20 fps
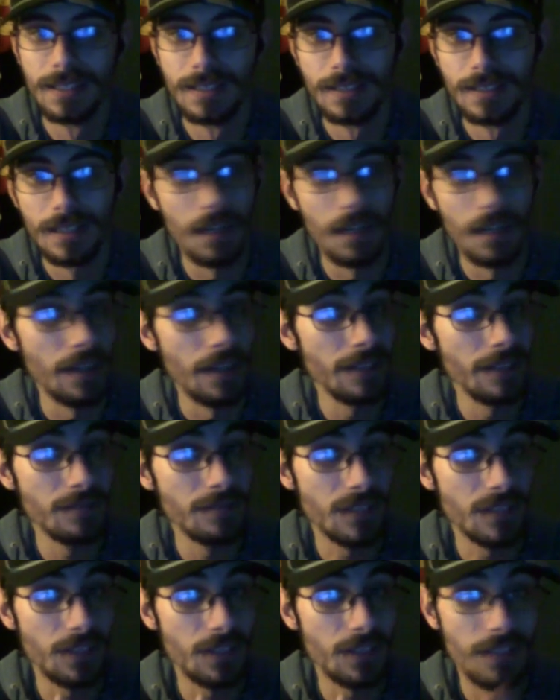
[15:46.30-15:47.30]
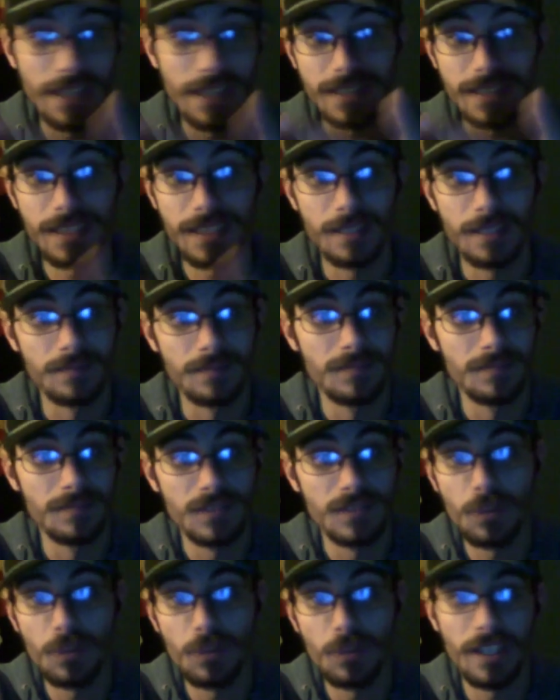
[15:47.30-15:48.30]
Alright, so that's it.
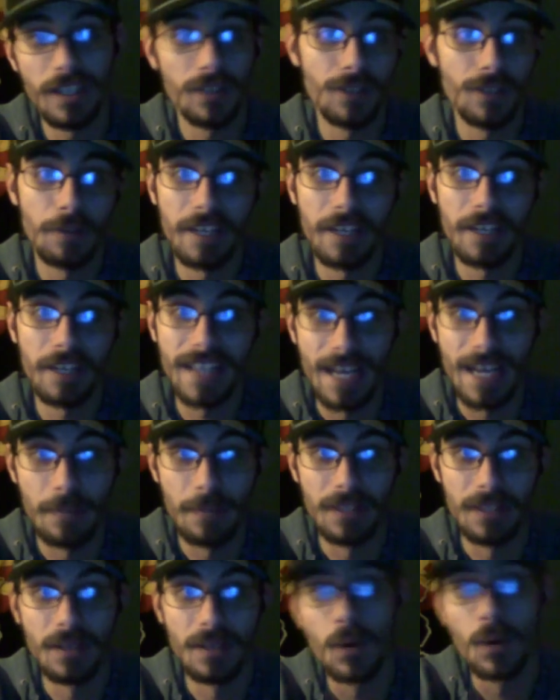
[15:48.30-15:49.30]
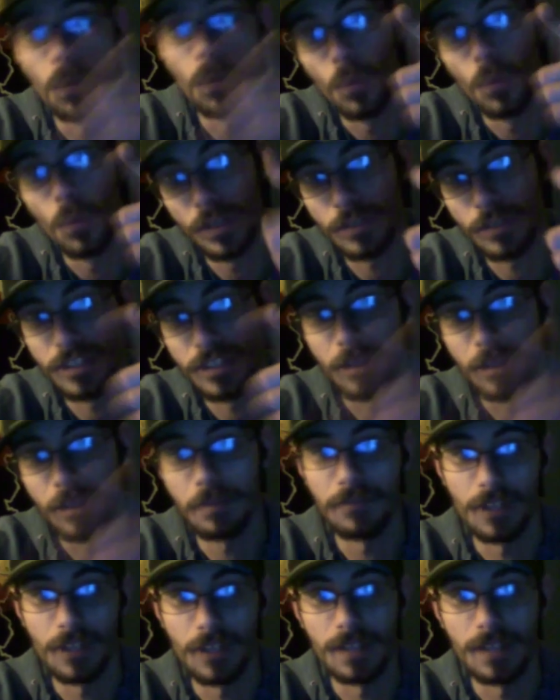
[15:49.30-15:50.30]
Two-way or three-way cab. Which one do you
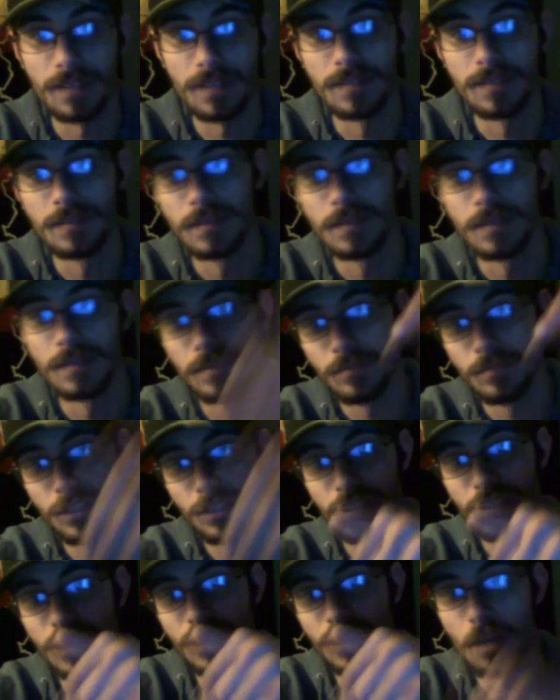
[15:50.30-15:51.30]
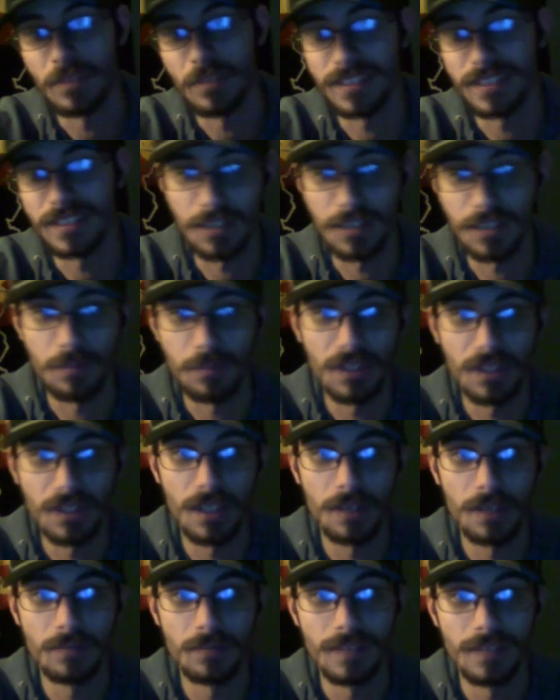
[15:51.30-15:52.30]
prefer? Put it in the comments section
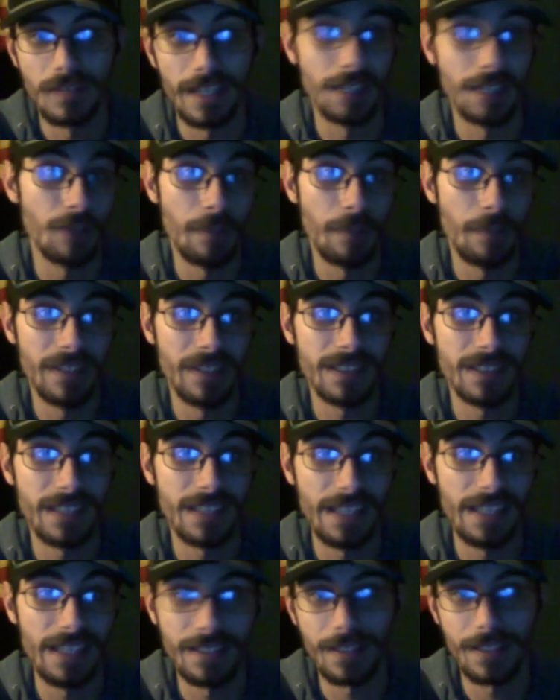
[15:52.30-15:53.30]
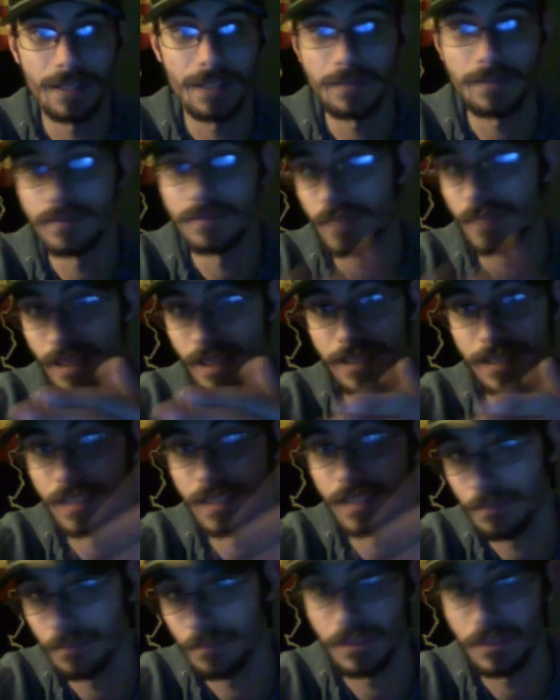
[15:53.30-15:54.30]
below. And if I miss anything, like I
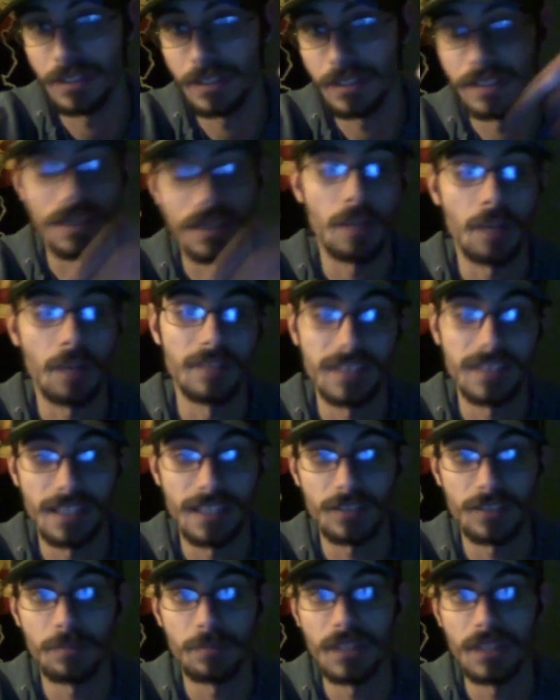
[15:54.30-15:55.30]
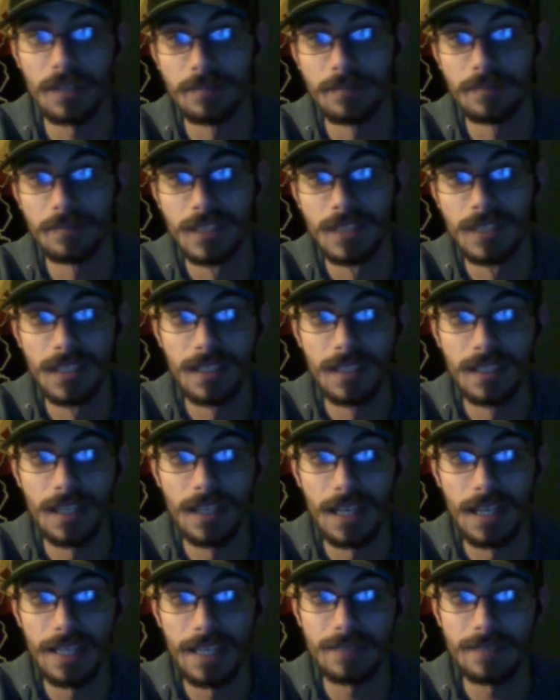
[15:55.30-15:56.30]
said, put it in the comments section below.
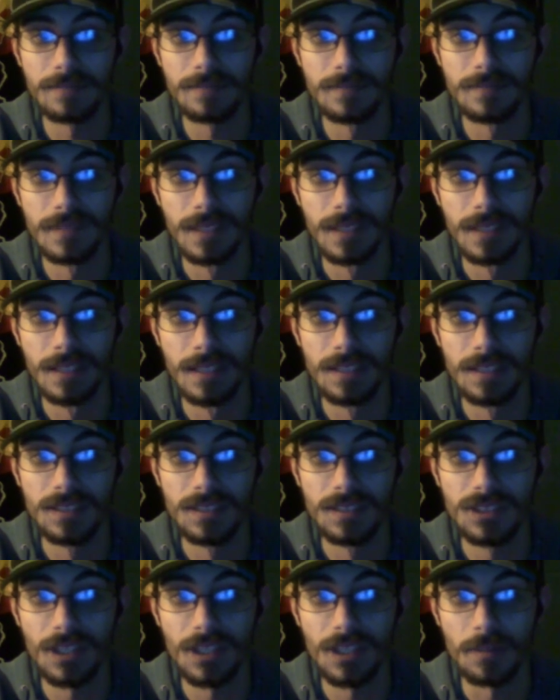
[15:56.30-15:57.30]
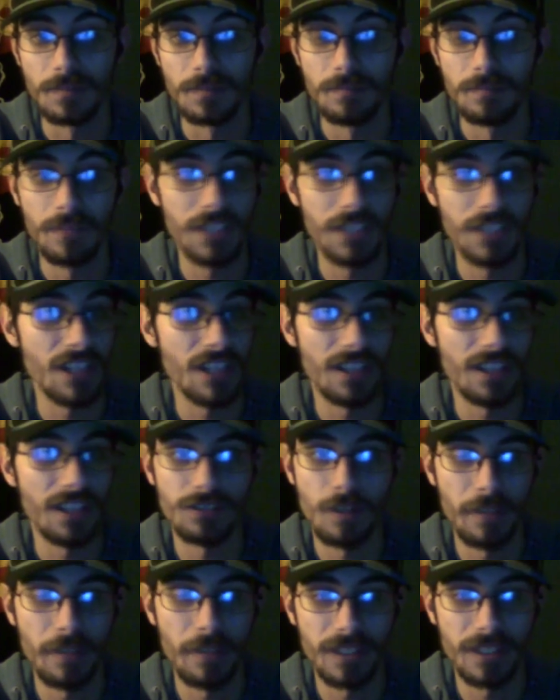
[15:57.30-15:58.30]
Alright? So, big shout out to
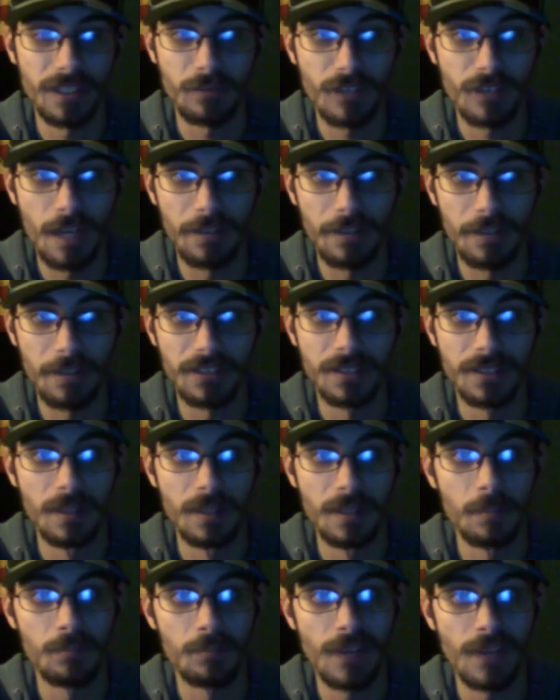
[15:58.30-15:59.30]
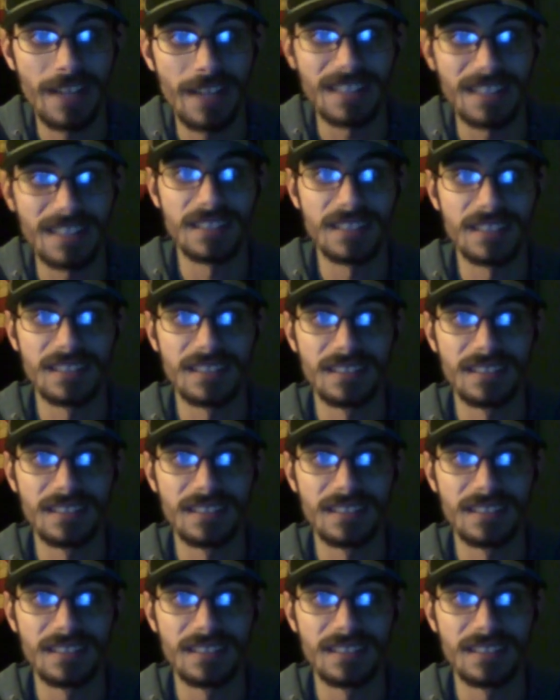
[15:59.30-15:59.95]
all my subscribers. Practice